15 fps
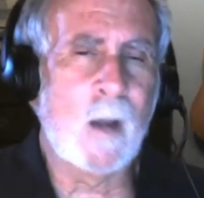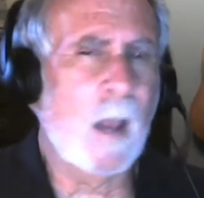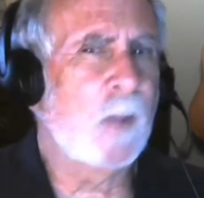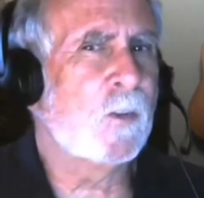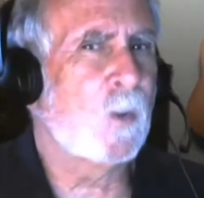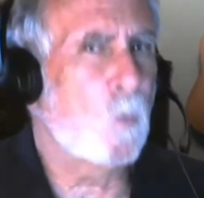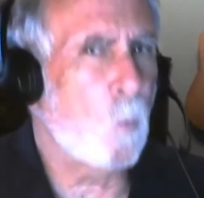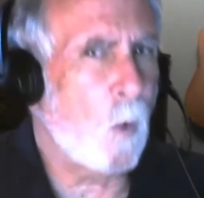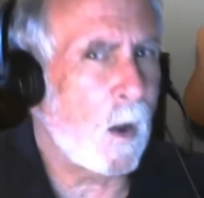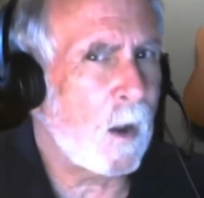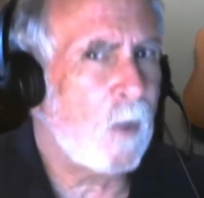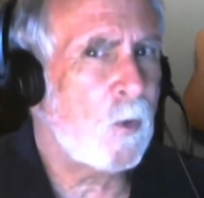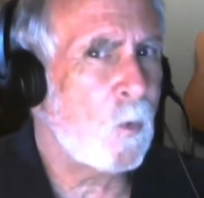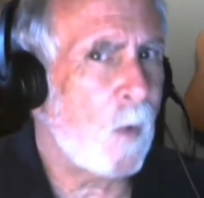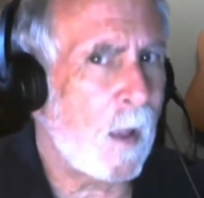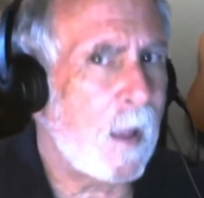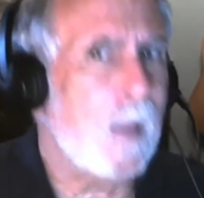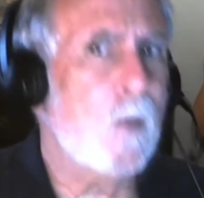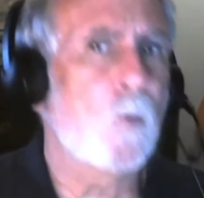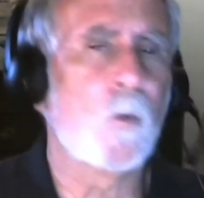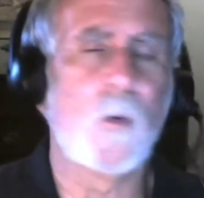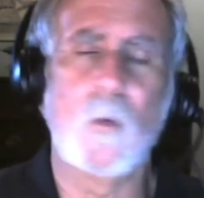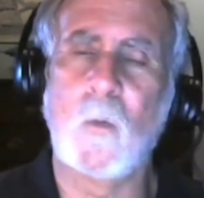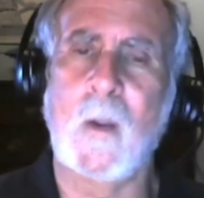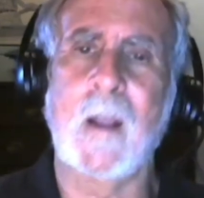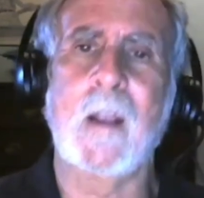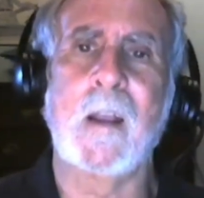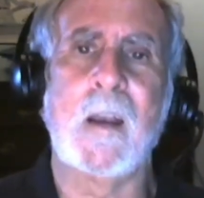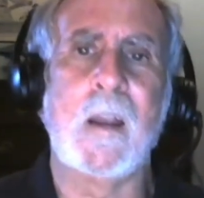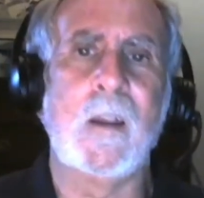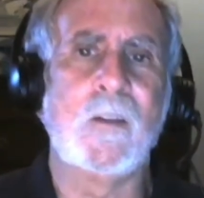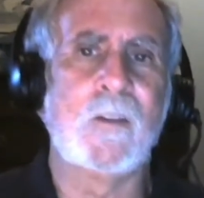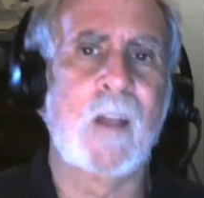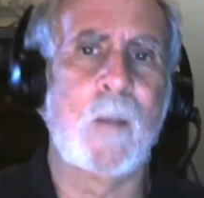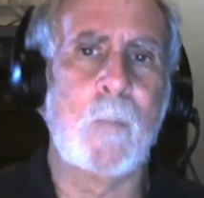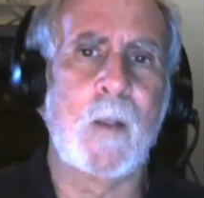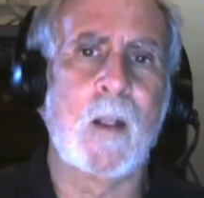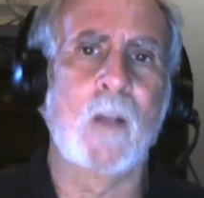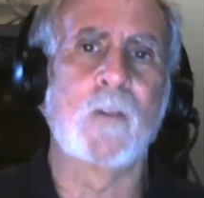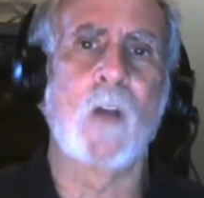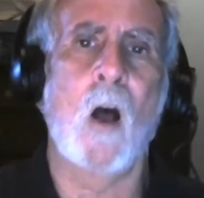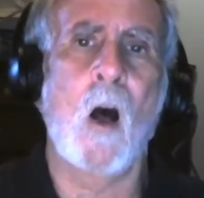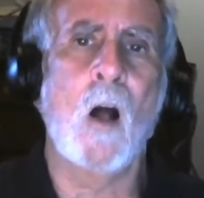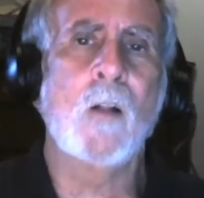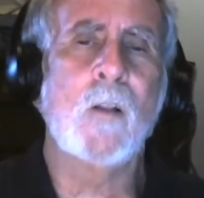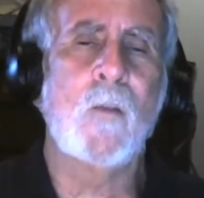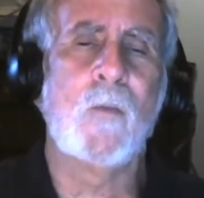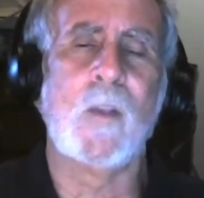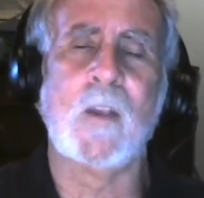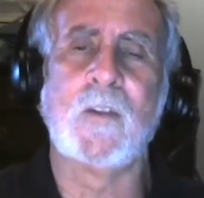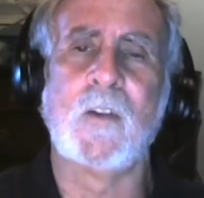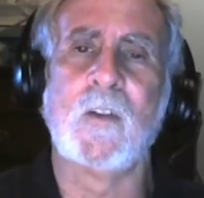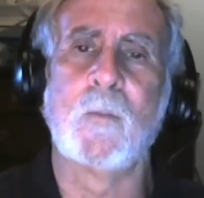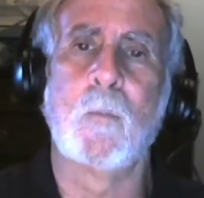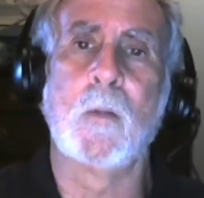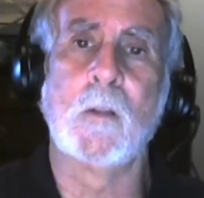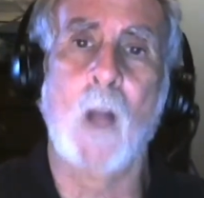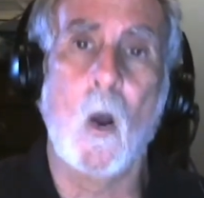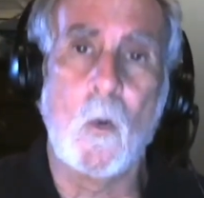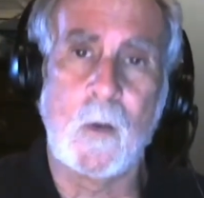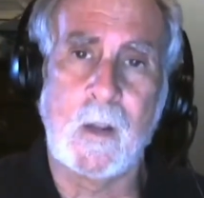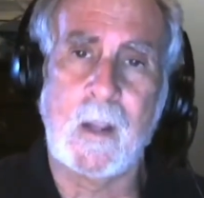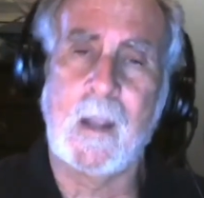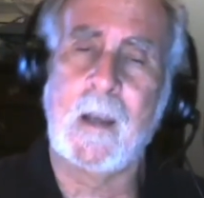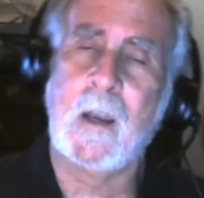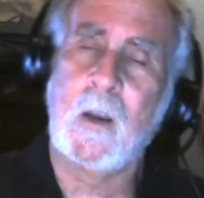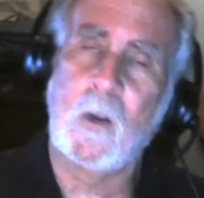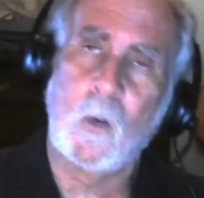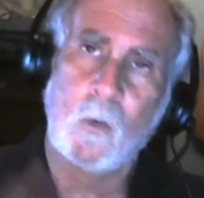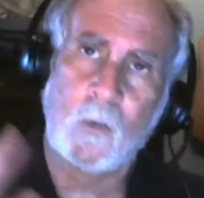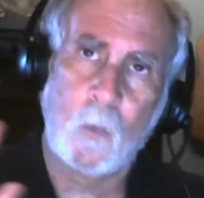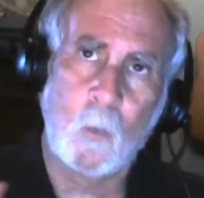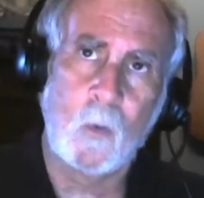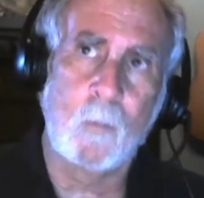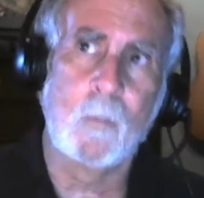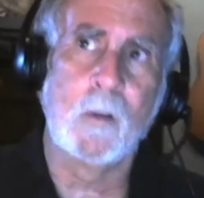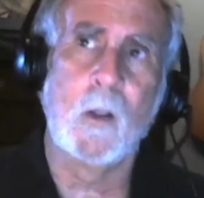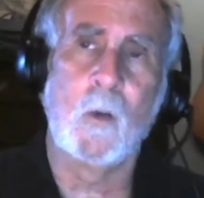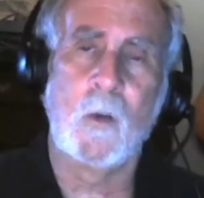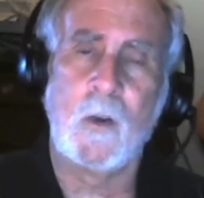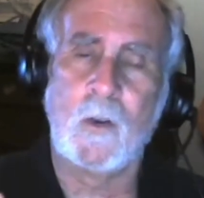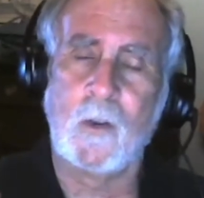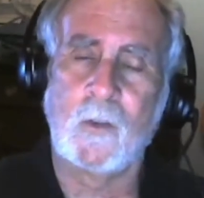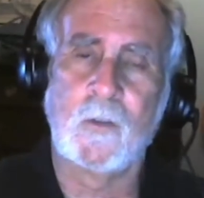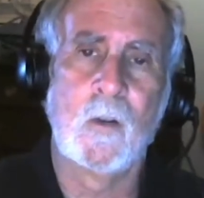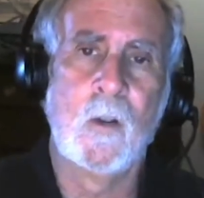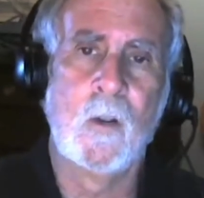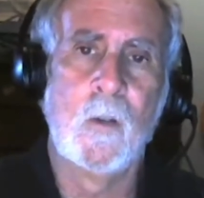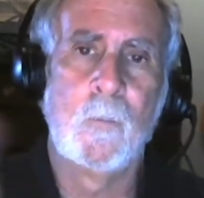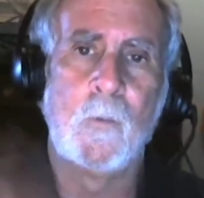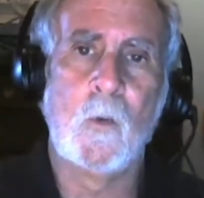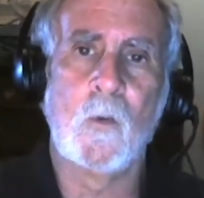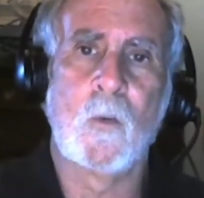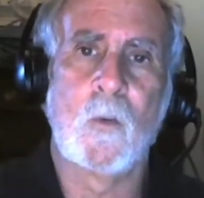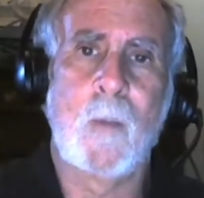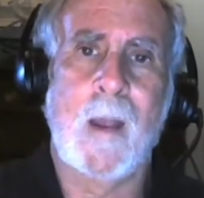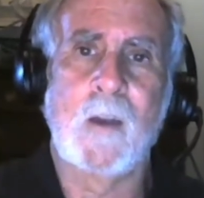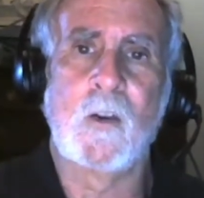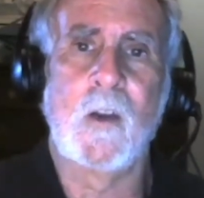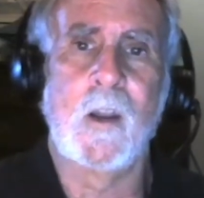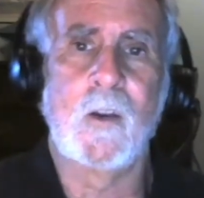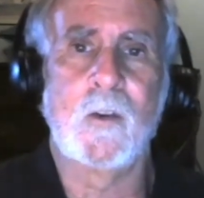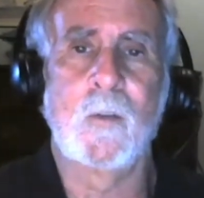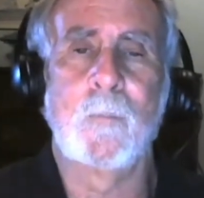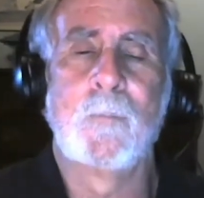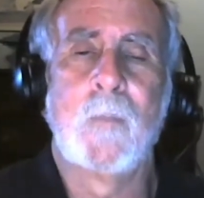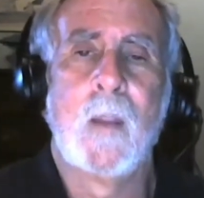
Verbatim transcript: And I said, "Why are you angry, Rick?" And he said, "Because all of this is baloney." He didn't use the word baloney, just use your imagination.